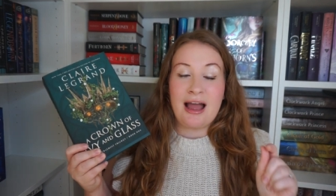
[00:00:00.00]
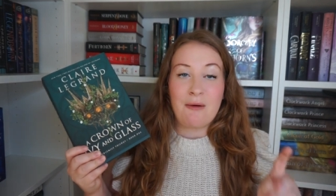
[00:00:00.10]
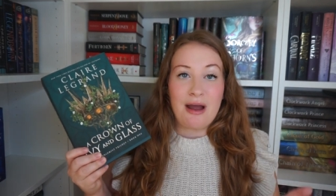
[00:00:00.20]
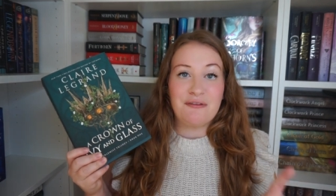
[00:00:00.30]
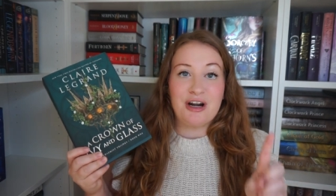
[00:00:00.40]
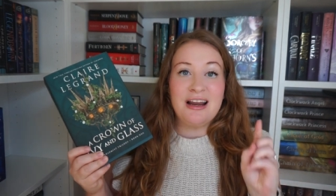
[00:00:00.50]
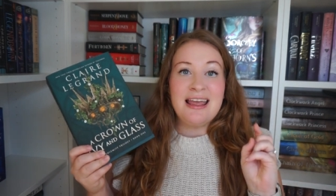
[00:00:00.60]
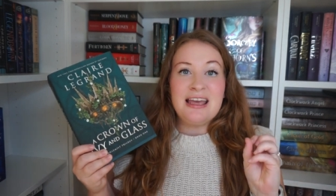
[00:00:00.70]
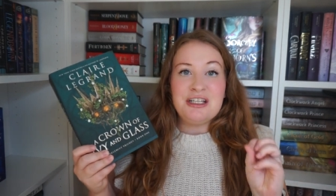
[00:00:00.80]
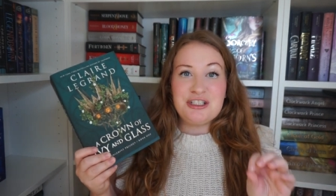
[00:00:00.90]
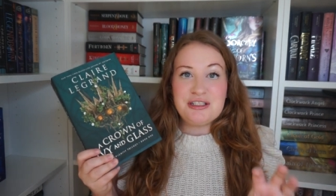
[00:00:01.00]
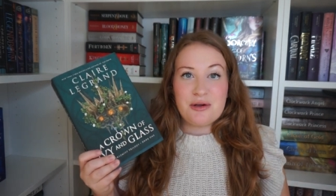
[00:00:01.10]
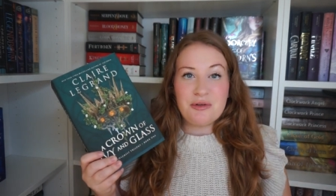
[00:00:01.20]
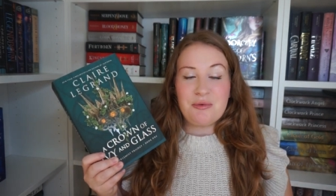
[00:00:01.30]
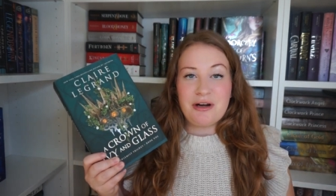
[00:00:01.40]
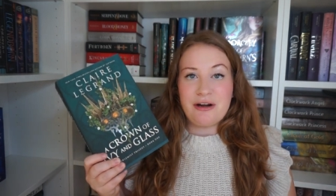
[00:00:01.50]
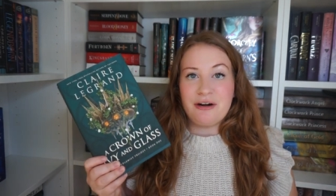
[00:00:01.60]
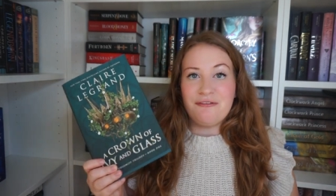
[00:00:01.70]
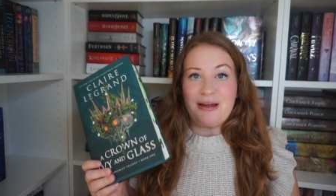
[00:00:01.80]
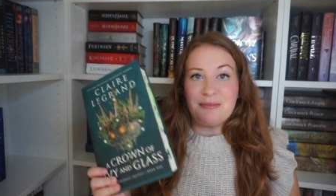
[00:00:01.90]
However, she's the only one in
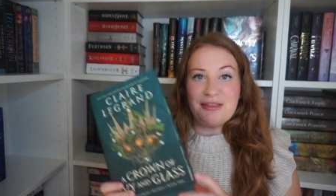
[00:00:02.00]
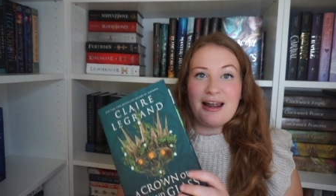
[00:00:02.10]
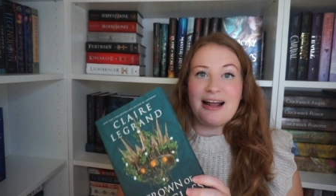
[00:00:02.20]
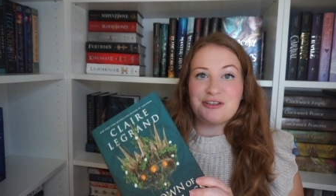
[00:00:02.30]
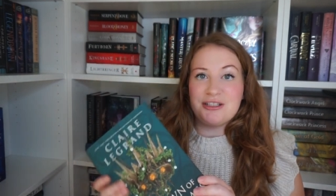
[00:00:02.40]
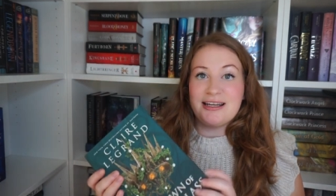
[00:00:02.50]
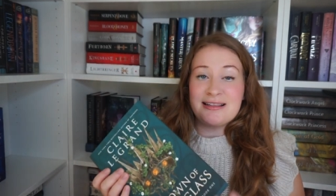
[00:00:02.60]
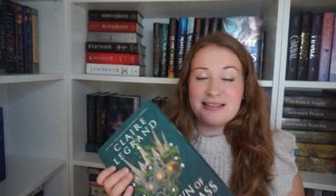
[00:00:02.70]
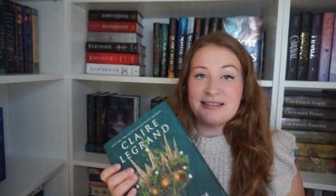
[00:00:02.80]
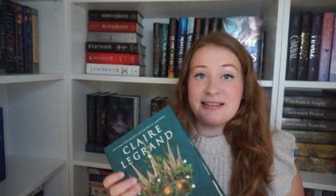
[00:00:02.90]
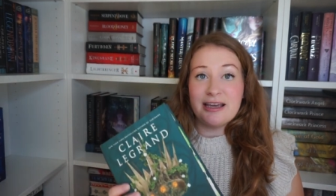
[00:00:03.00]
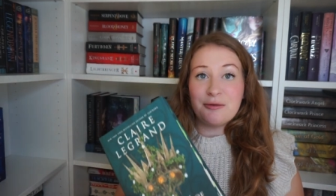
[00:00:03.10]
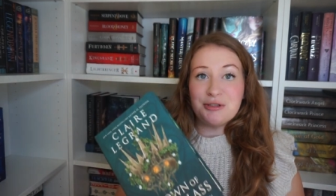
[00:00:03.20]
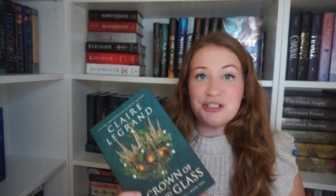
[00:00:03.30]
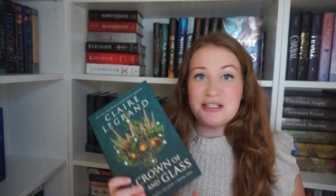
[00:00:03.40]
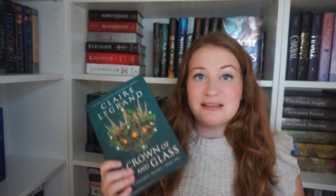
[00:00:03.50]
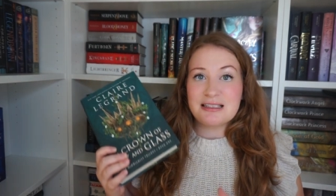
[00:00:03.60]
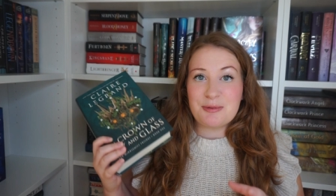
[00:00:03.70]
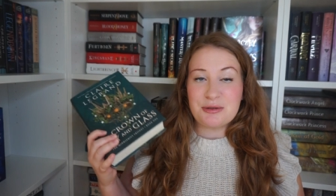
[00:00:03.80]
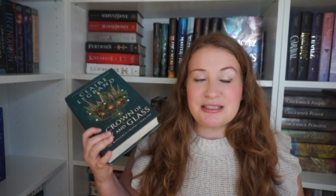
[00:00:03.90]
her family that actually gets sick when she is
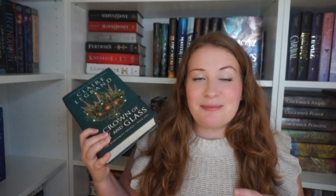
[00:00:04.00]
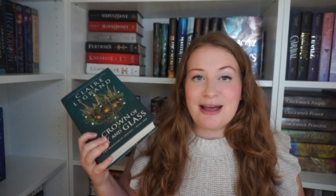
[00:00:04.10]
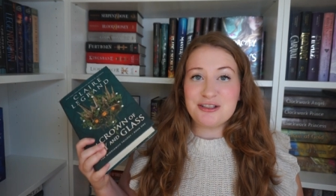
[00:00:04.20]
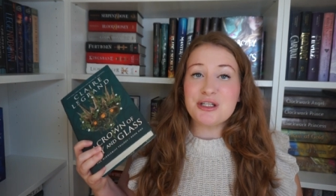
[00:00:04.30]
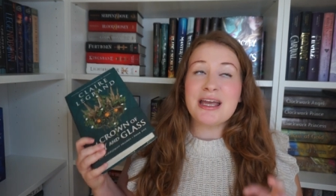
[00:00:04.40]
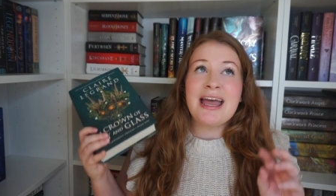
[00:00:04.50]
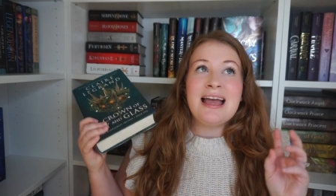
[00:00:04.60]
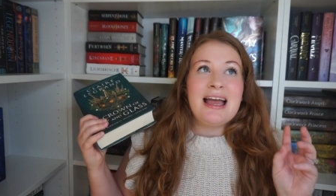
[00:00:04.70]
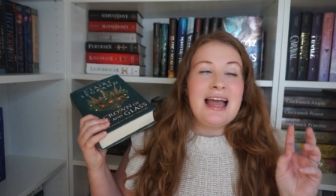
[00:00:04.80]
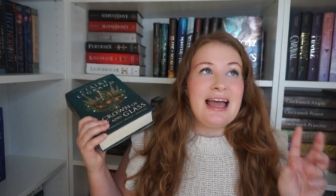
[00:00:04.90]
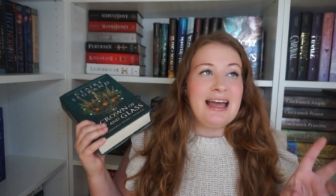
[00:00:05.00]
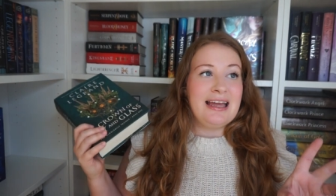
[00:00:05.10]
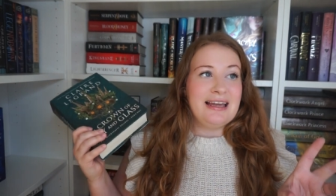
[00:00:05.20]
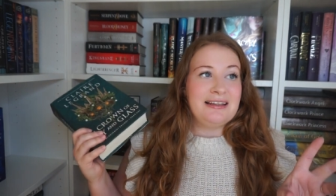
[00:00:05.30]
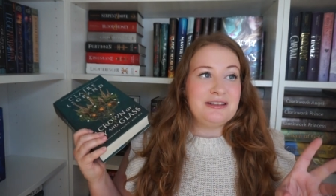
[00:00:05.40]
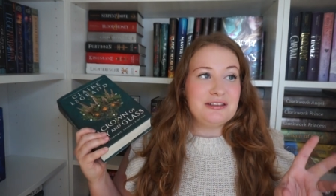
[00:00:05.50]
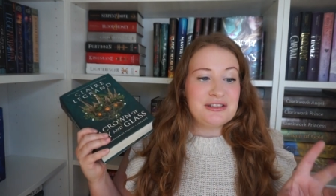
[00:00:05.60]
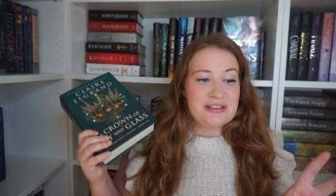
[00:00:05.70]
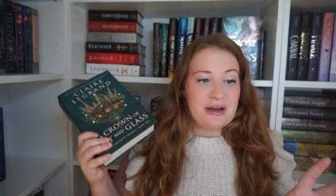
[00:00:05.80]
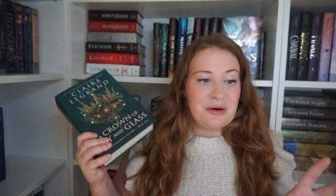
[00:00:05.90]
exposed to magic, and
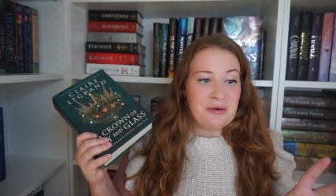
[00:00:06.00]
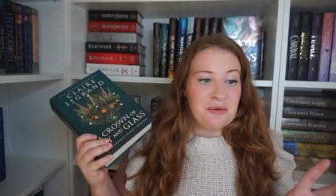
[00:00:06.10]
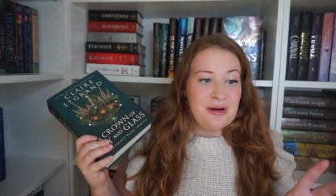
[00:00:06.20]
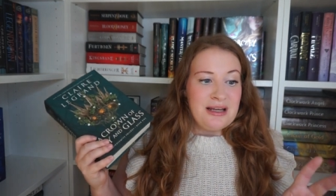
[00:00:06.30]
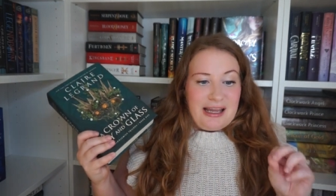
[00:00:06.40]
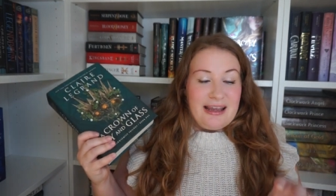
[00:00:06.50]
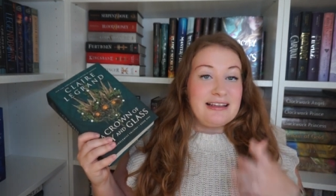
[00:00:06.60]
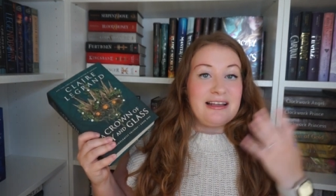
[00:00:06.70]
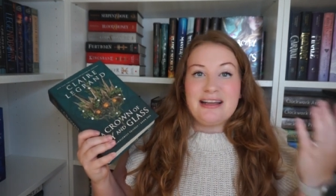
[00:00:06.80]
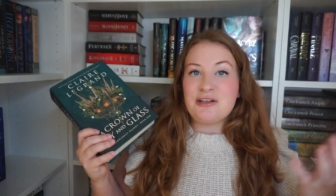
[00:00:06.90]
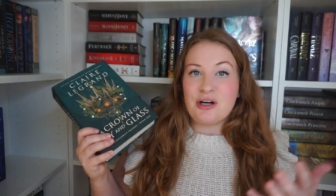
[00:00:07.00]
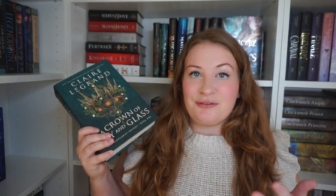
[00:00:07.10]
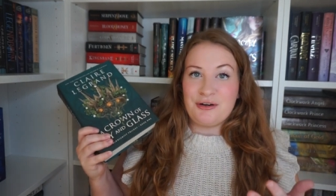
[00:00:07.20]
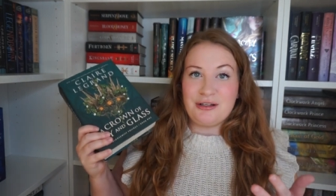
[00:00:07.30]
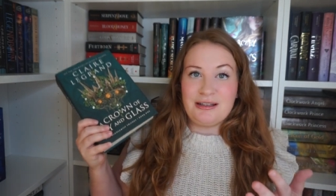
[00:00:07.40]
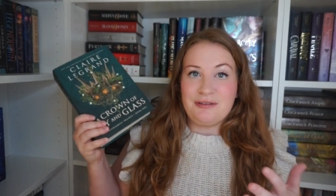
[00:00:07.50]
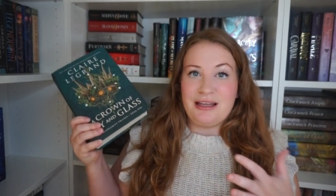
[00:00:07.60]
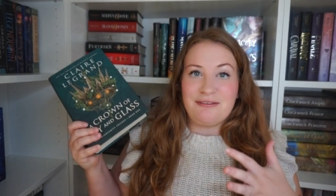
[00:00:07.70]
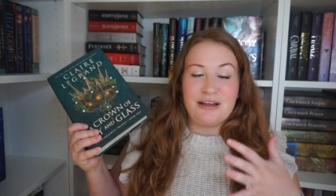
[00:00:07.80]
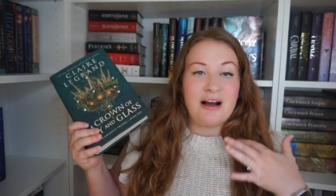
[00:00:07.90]
so it's hard for her to live a
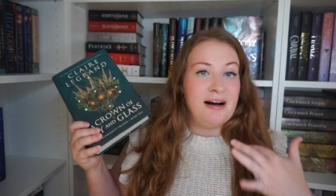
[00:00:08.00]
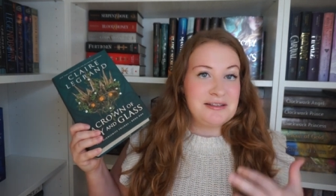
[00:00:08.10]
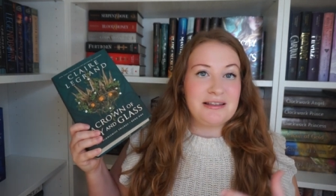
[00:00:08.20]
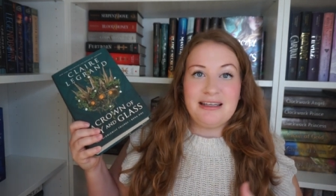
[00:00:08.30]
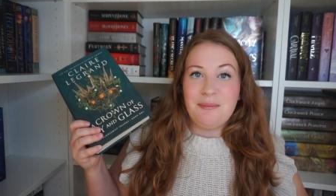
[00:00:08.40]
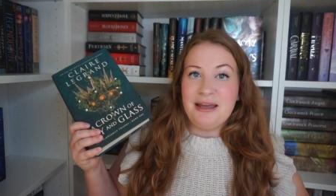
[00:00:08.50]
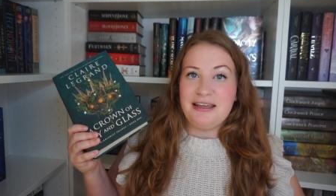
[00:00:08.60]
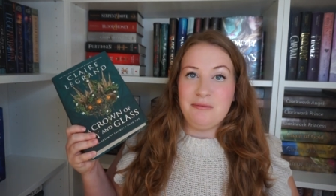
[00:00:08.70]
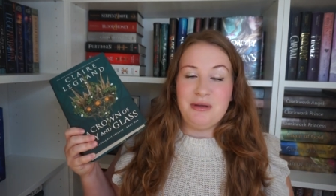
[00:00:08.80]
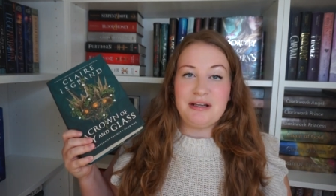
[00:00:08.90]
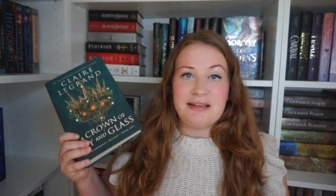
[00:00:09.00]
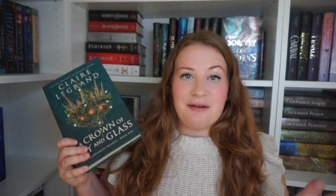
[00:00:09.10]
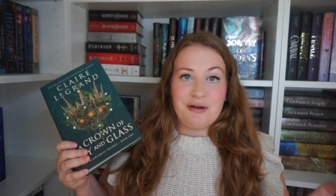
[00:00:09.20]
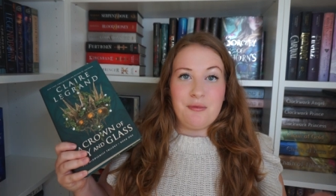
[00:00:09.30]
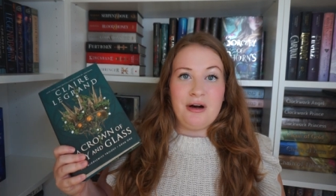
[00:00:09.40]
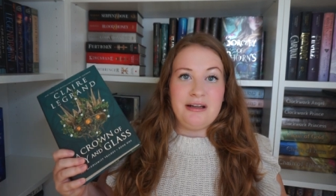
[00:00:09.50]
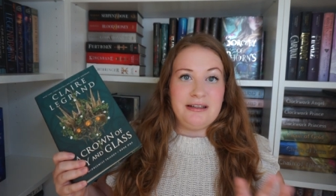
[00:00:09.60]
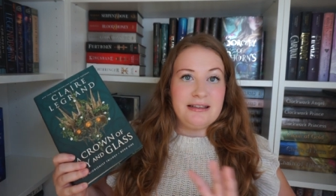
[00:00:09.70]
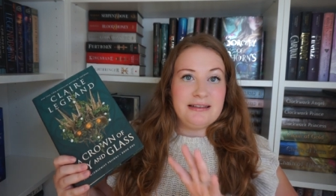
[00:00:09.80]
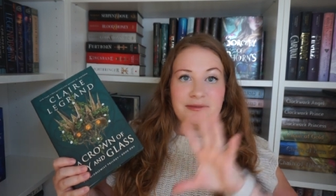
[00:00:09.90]
life like constantly in pain because
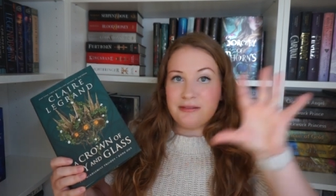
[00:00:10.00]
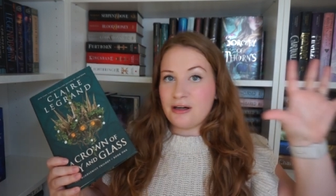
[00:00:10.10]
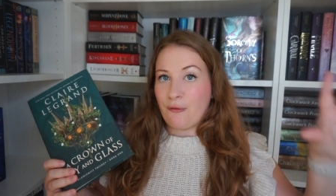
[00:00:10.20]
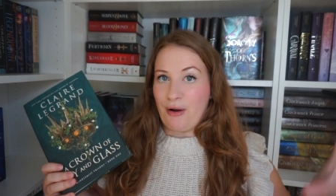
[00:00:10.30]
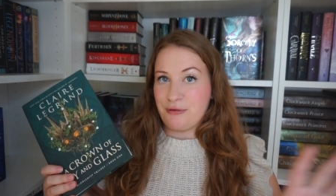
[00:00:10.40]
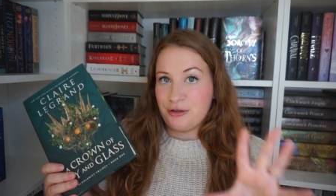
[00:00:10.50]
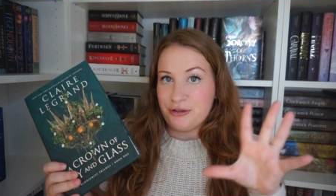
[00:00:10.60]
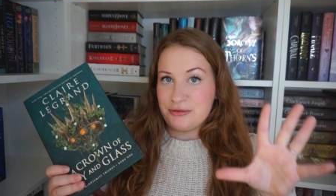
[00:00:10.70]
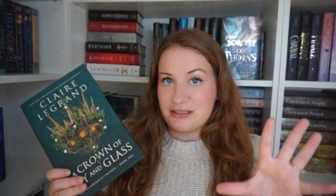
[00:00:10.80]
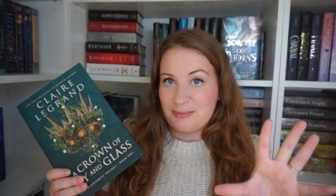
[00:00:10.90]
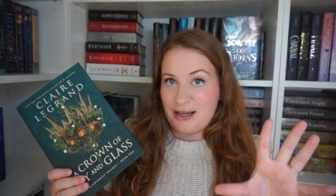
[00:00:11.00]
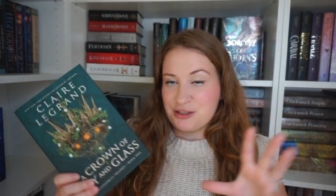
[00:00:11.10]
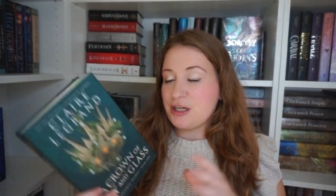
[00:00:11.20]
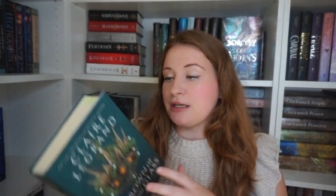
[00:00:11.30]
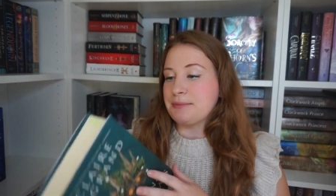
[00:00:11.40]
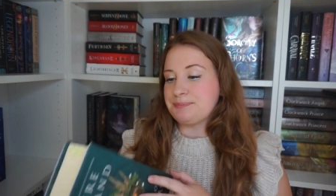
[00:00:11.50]
everyone around her uses magic.